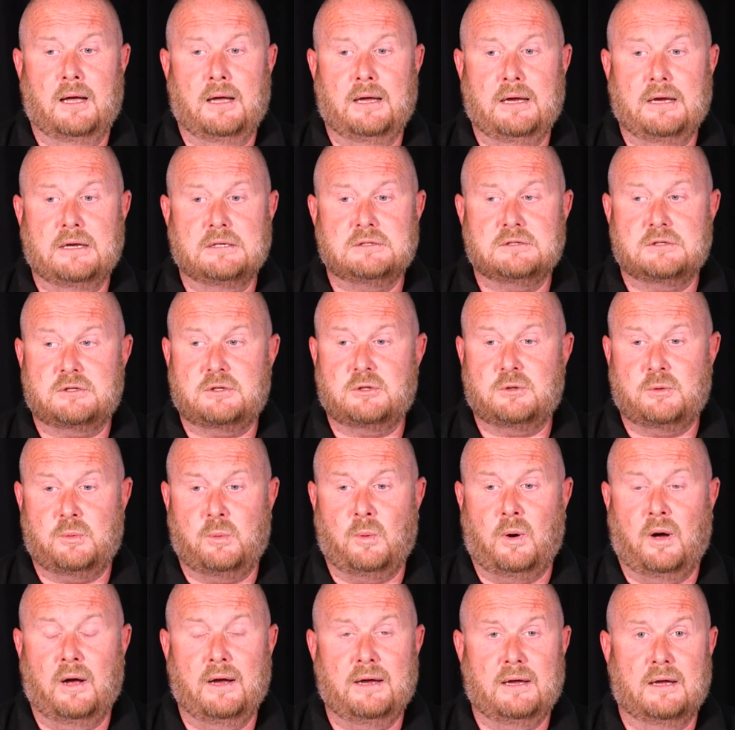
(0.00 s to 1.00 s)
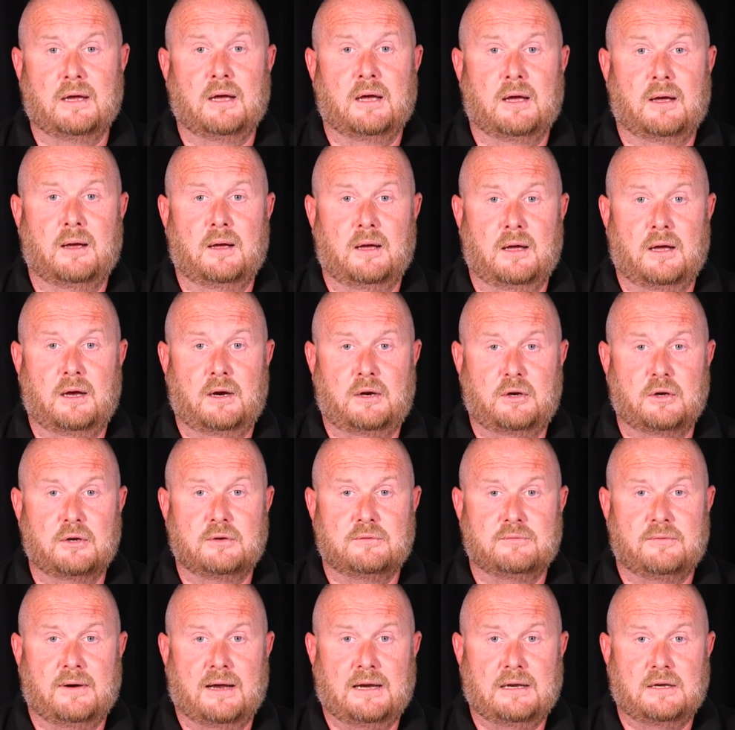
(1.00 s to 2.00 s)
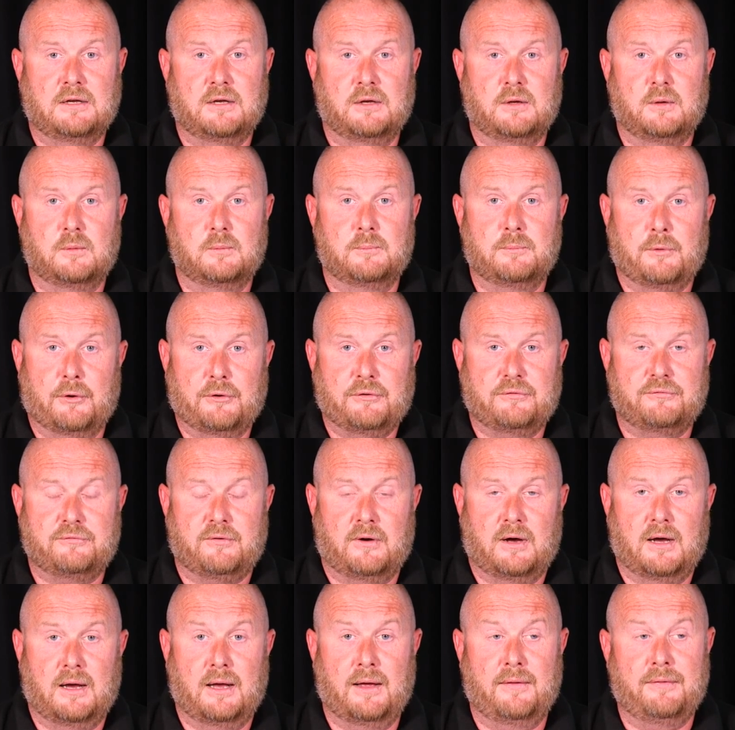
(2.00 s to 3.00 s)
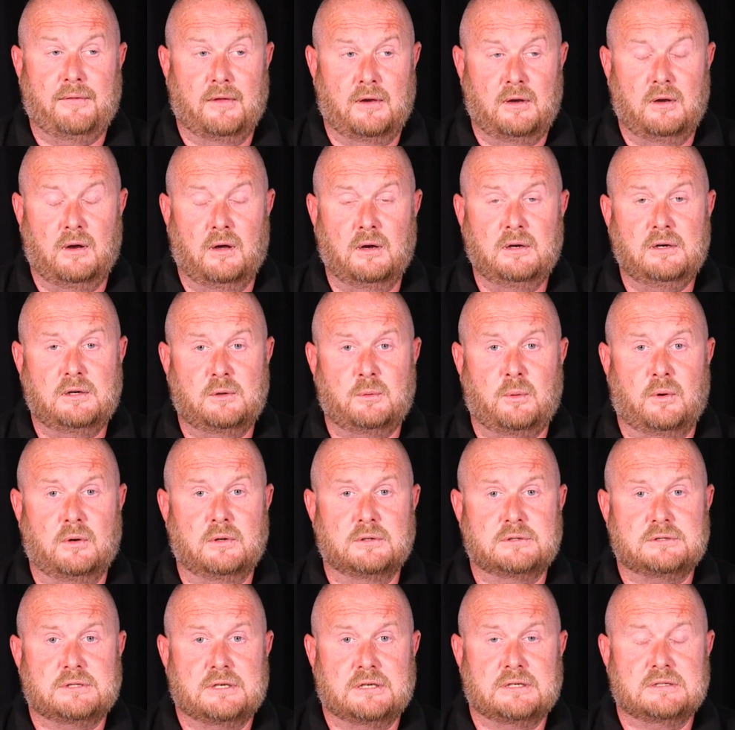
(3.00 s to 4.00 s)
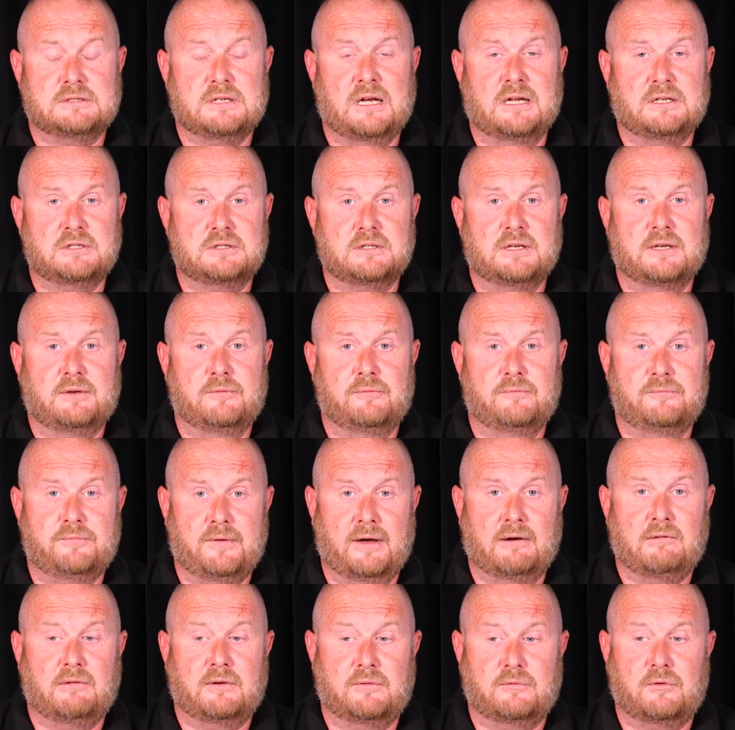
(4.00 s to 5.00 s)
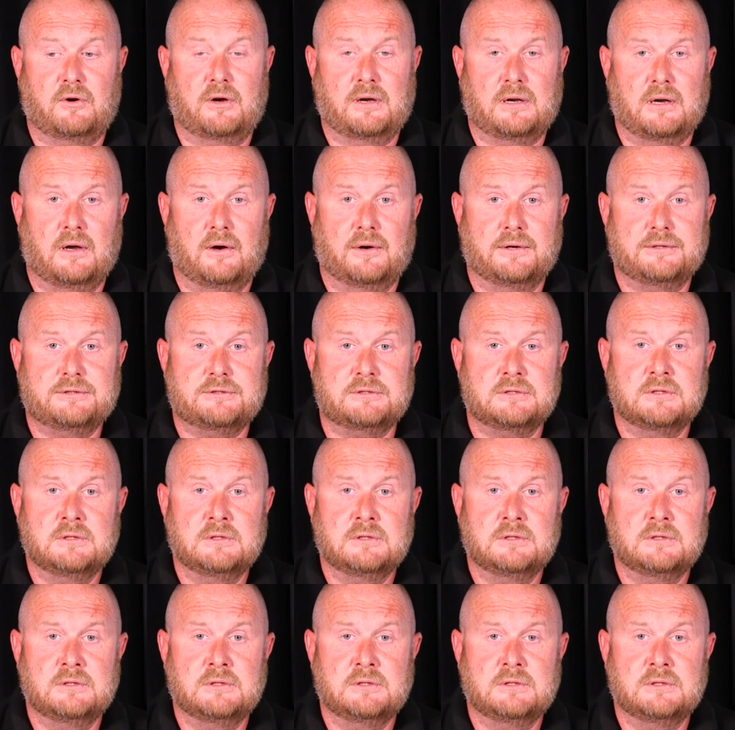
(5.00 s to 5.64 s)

it's quite a good value modifier, and the light quality is actually very, very nice.